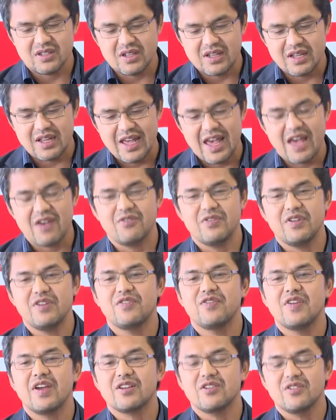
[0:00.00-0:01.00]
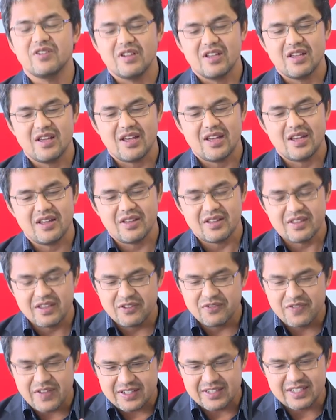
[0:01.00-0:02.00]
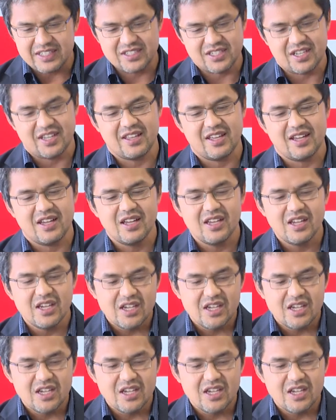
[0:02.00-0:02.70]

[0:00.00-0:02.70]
affect each other.